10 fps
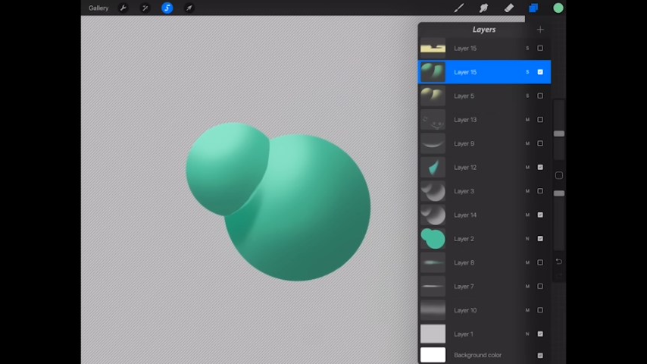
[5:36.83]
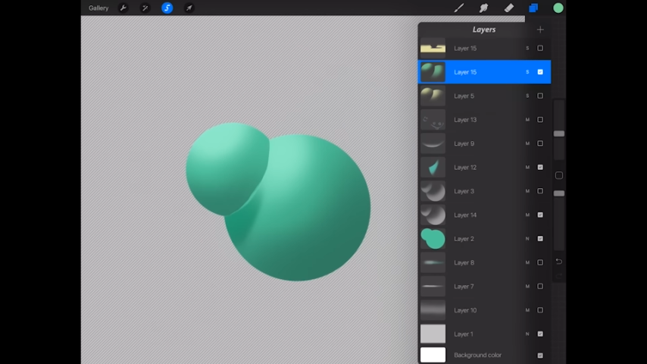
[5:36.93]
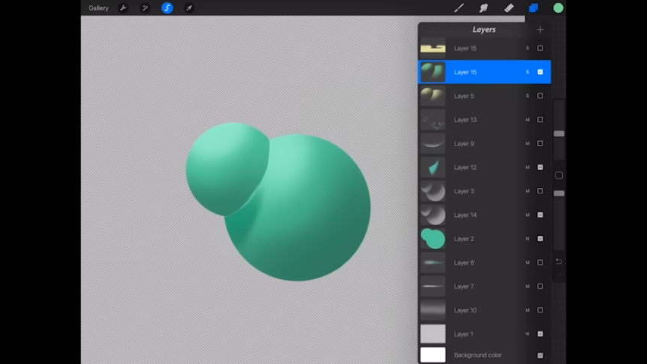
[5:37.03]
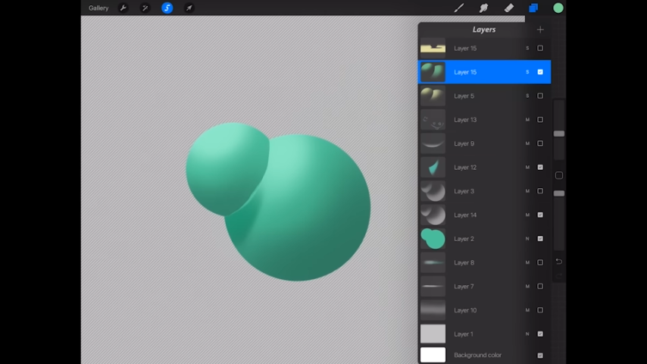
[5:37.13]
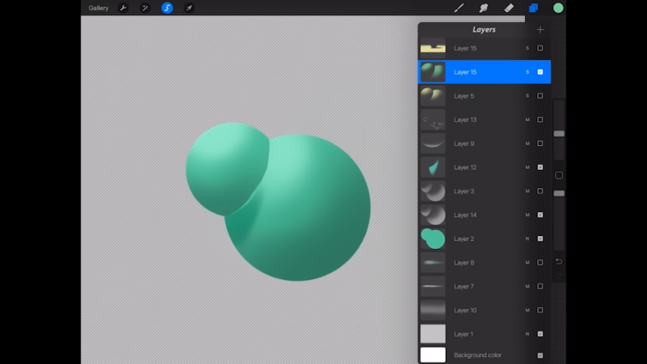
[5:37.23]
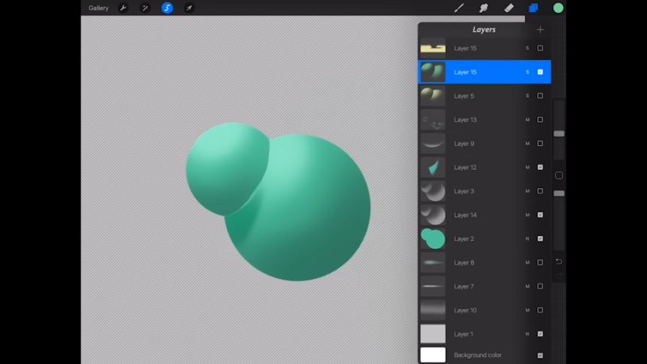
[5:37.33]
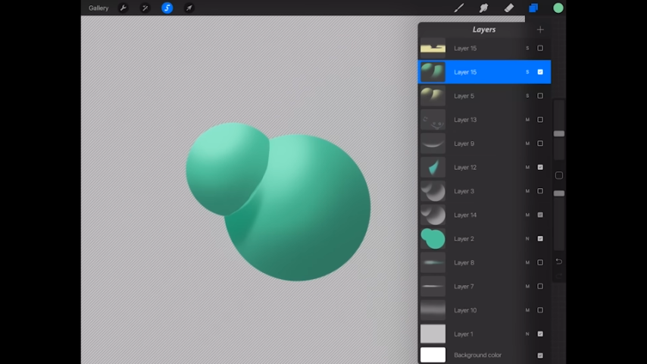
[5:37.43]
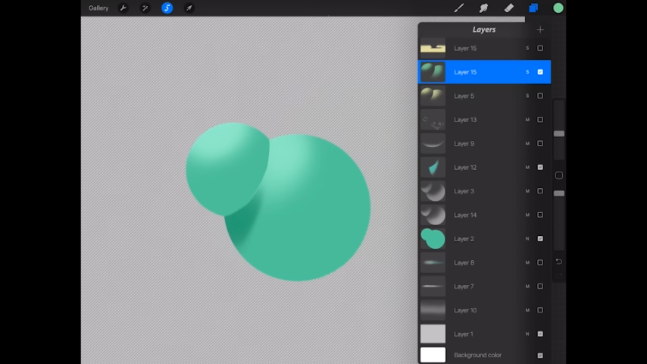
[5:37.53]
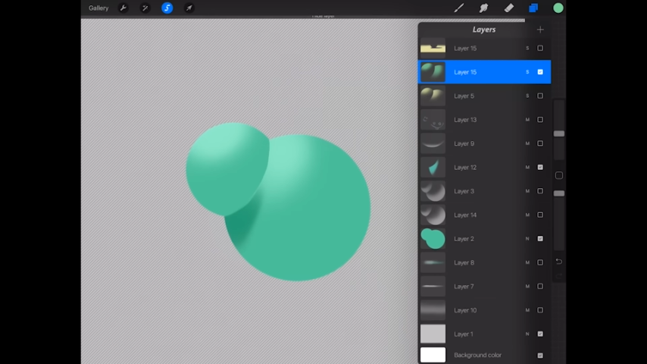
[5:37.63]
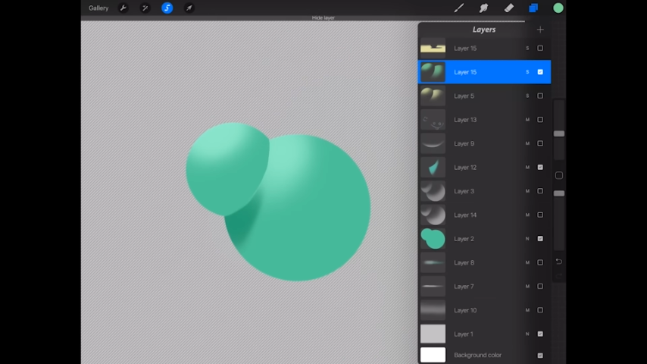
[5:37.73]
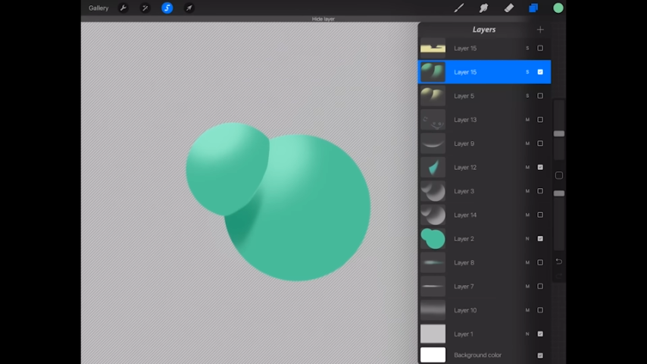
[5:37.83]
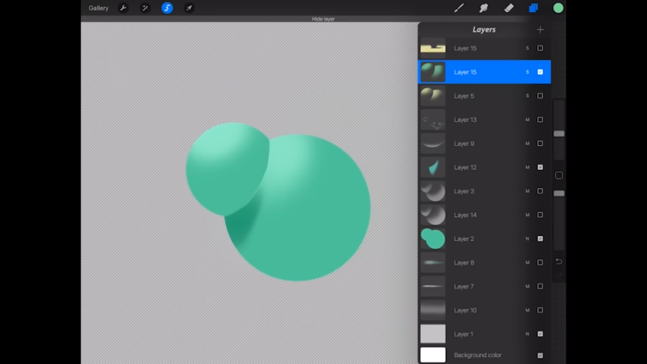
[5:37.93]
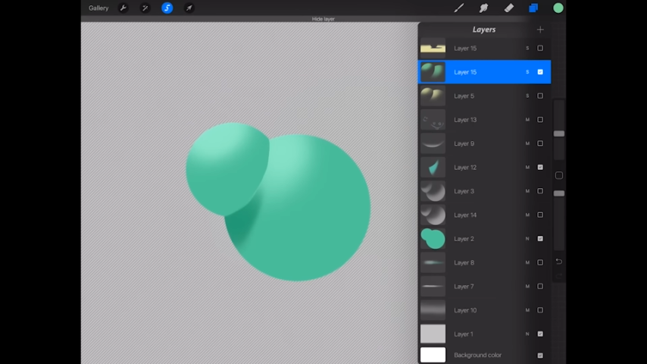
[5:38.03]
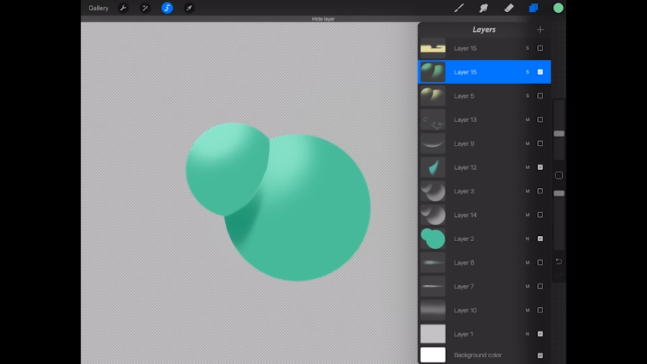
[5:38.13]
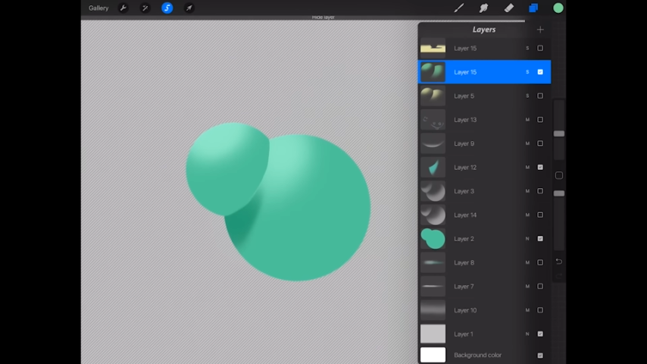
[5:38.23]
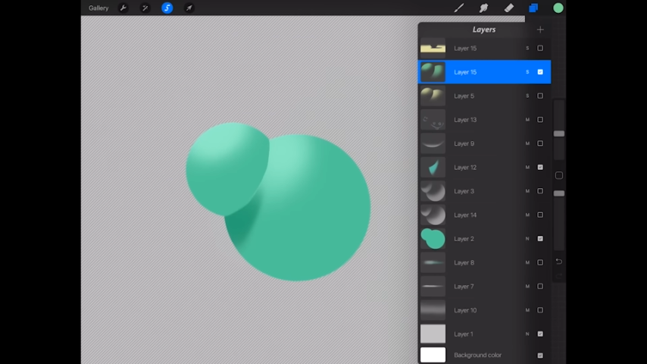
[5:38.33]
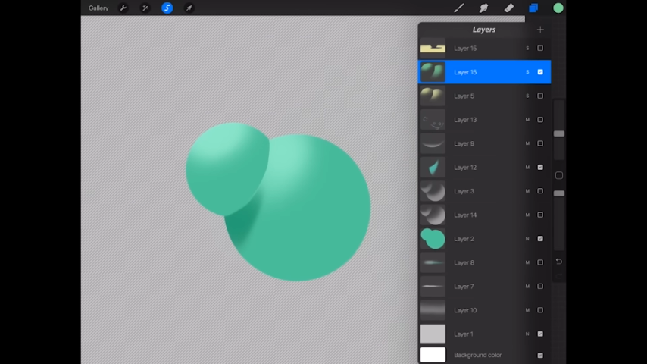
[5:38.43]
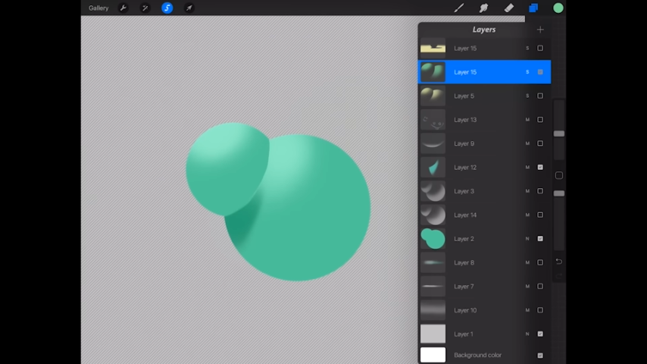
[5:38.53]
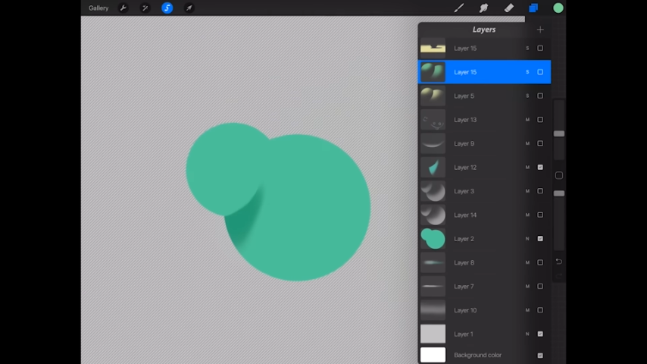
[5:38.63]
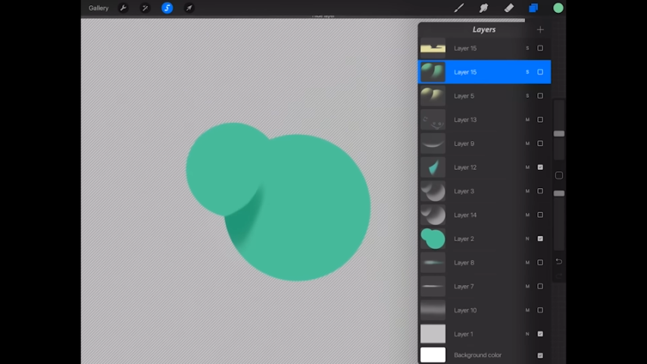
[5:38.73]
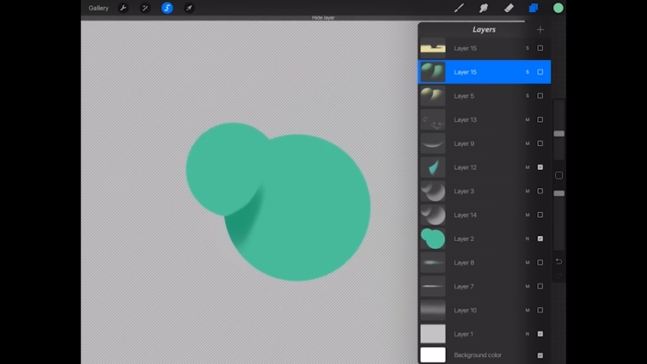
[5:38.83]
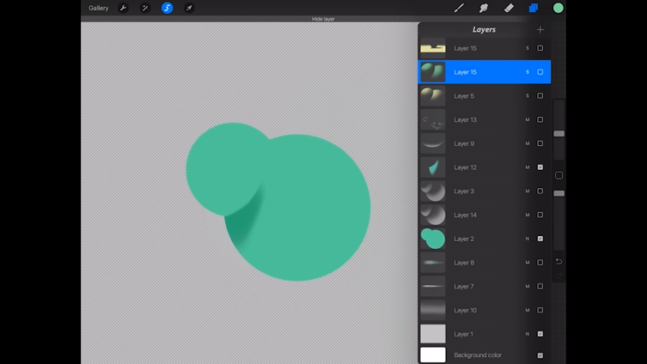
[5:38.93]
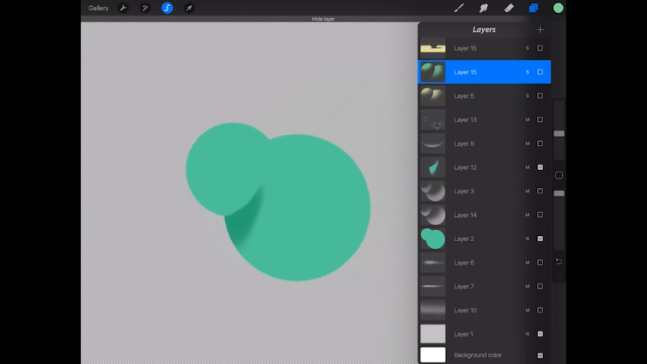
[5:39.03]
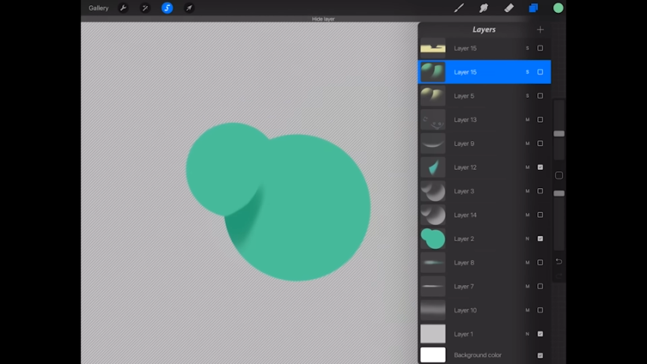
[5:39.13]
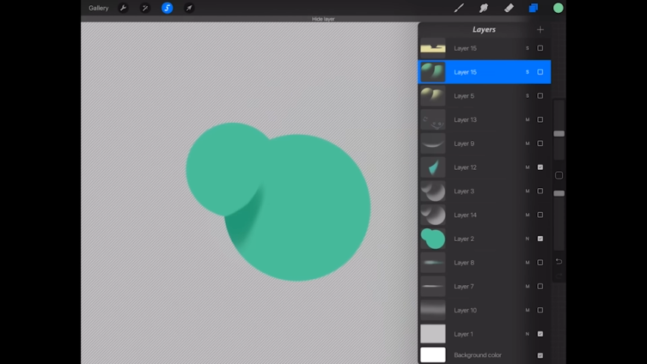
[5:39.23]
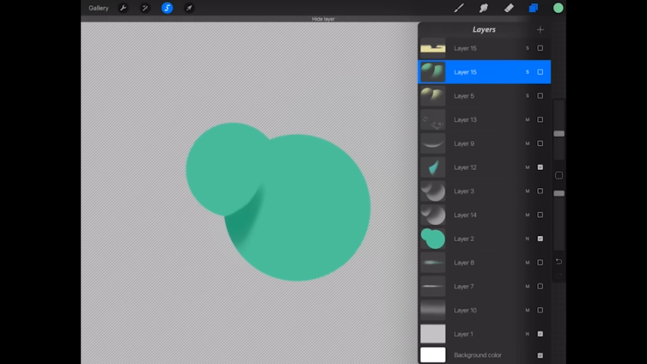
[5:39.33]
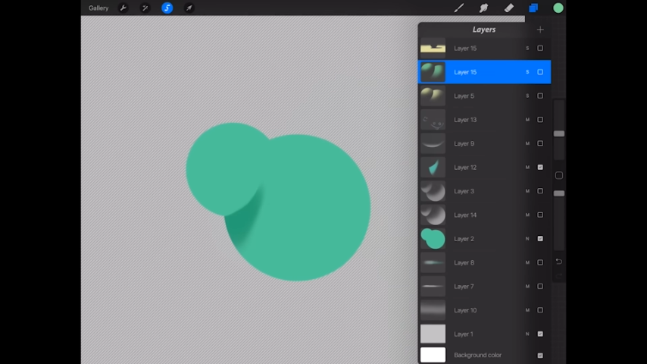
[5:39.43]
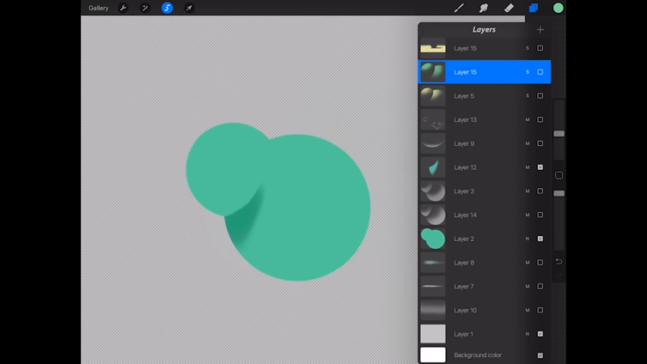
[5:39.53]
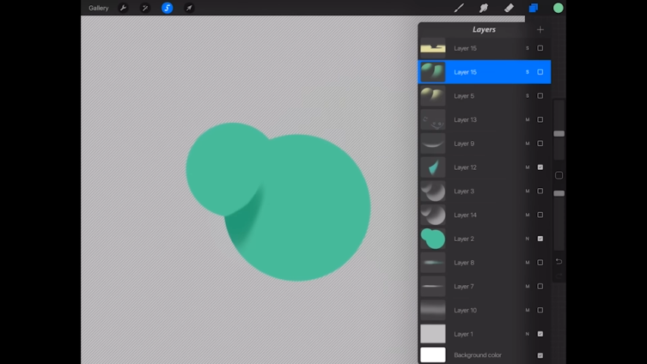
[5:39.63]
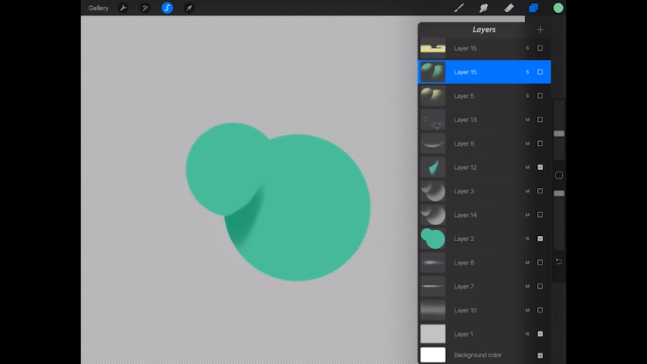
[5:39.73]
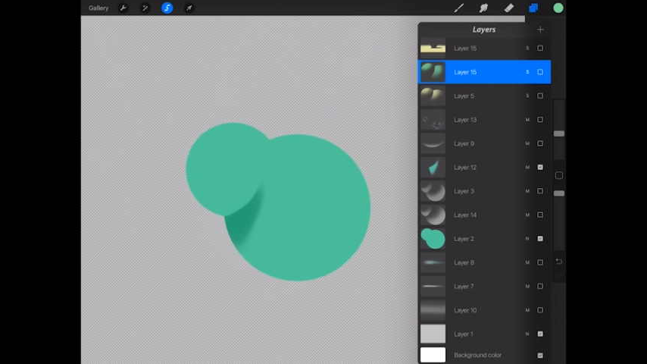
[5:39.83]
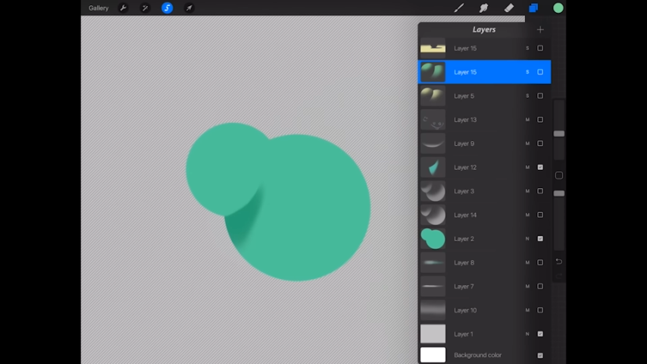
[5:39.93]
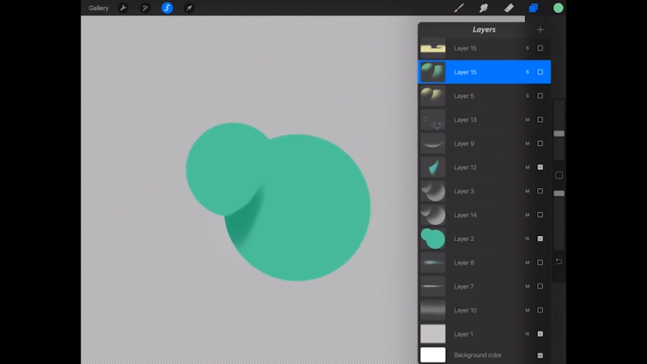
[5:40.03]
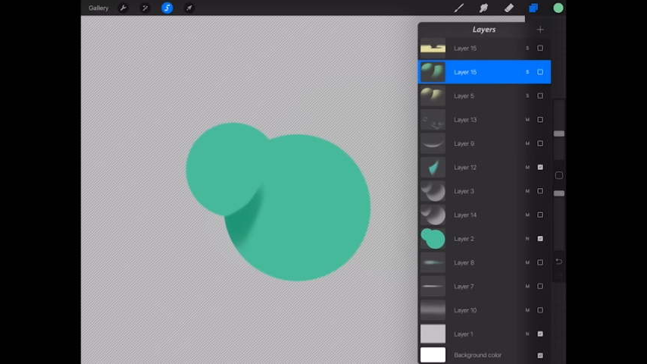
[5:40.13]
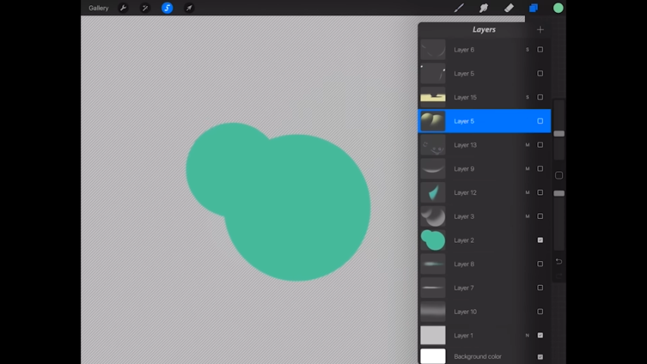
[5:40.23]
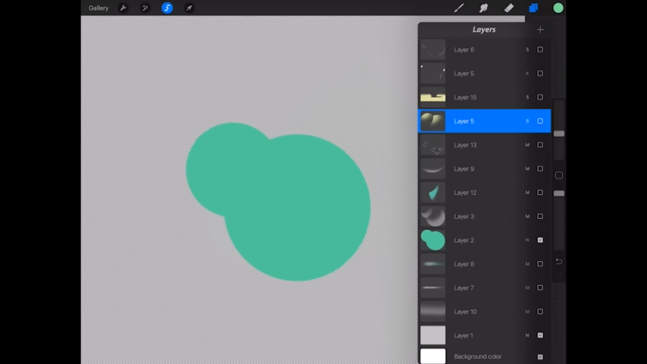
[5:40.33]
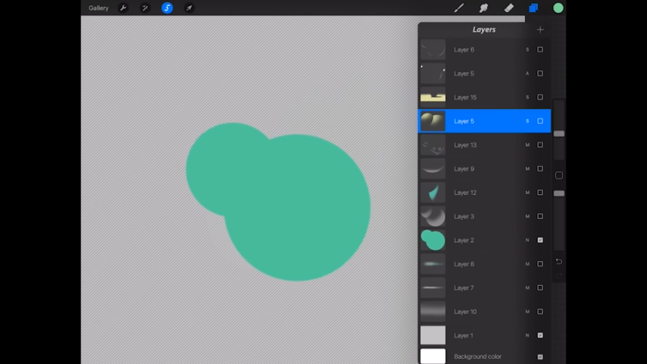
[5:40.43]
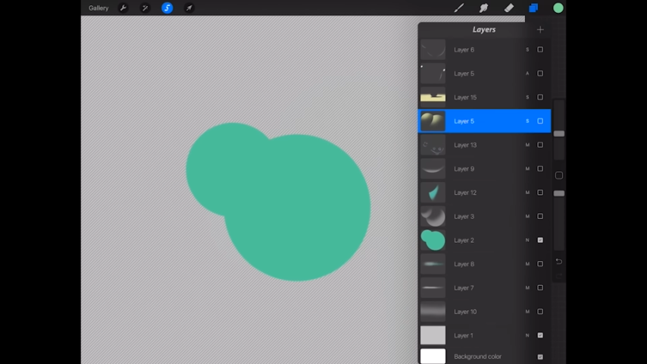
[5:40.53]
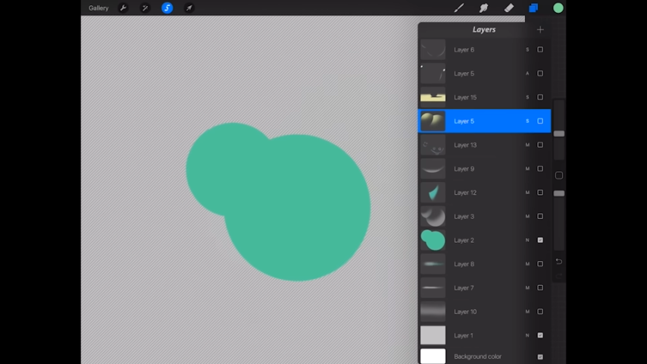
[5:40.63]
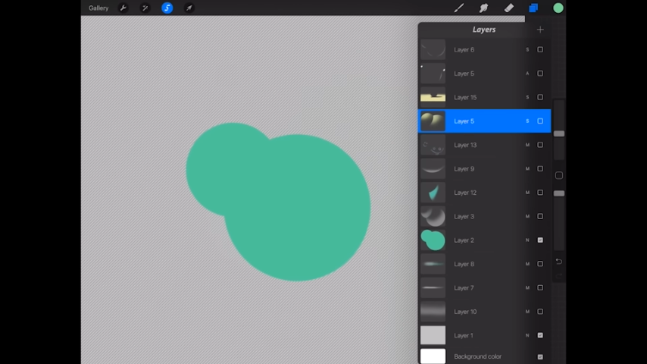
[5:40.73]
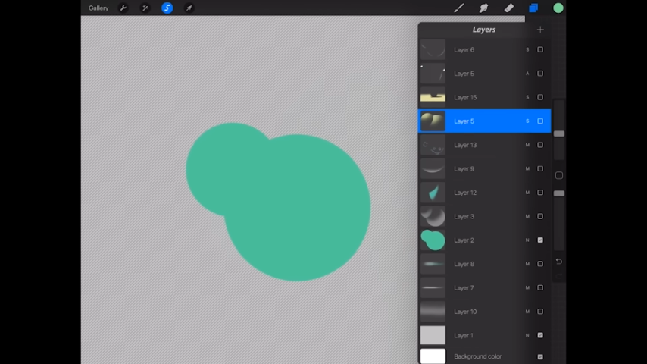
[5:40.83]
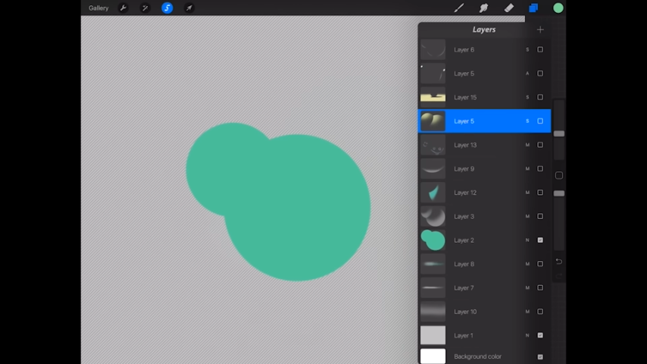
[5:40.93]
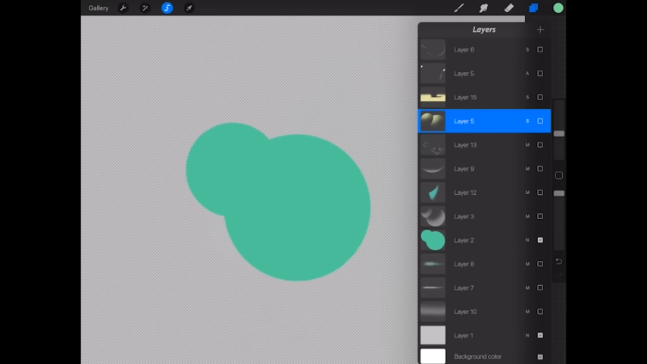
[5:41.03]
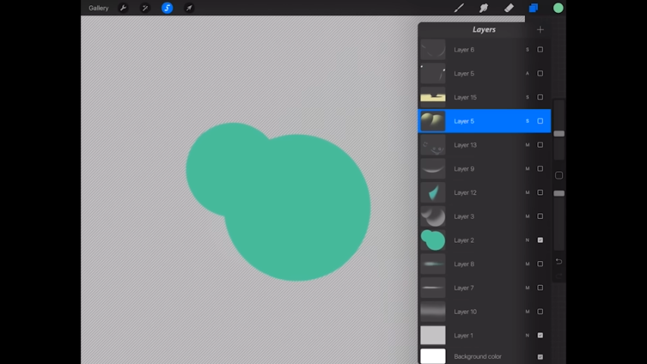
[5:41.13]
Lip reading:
[unreadable: no face in view]